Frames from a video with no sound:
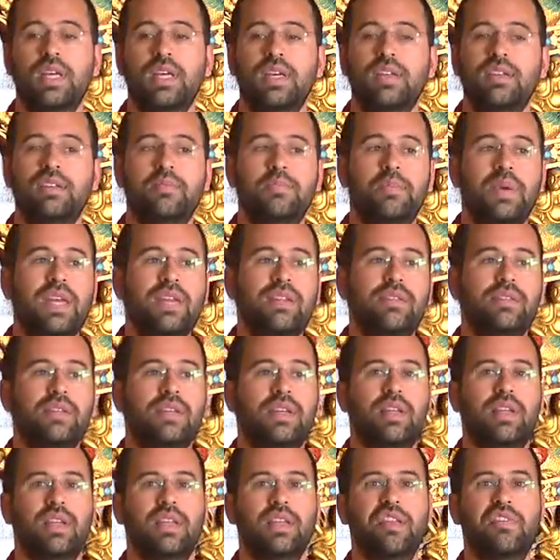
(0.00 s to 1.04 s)
is
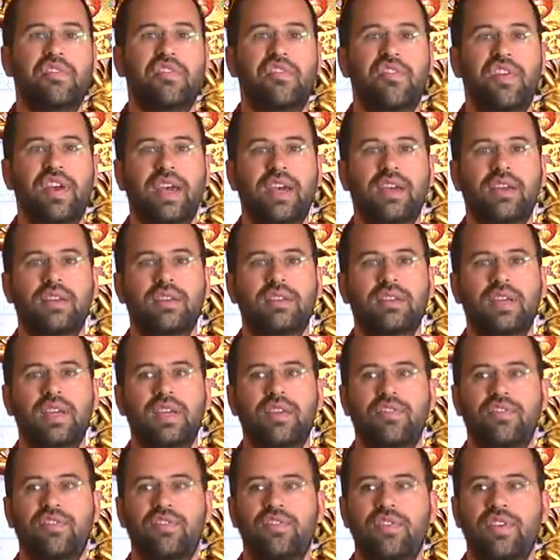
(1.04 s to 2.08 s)
basically the fact if
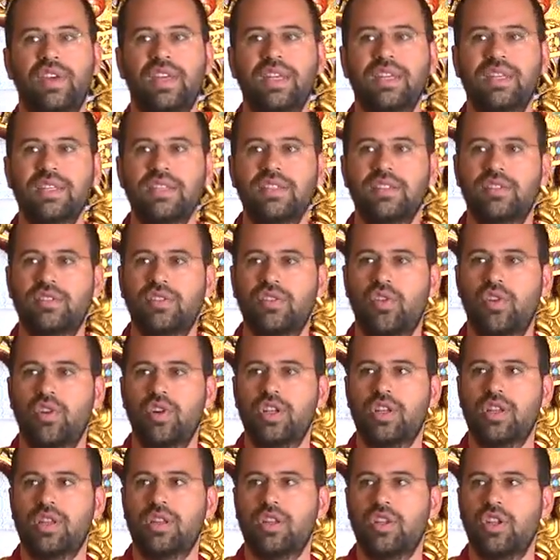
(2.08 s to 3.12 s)
it is or
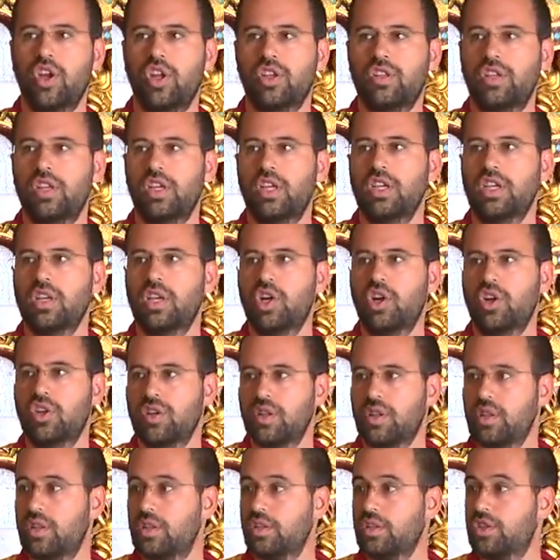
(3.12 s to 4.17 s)
it's not in
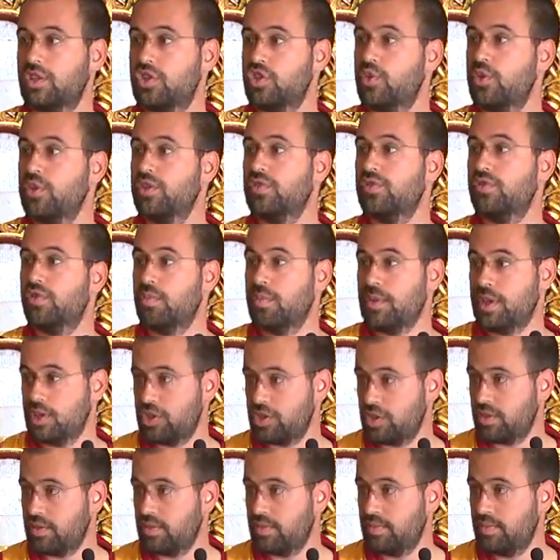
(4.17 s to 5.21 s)
constant transformation.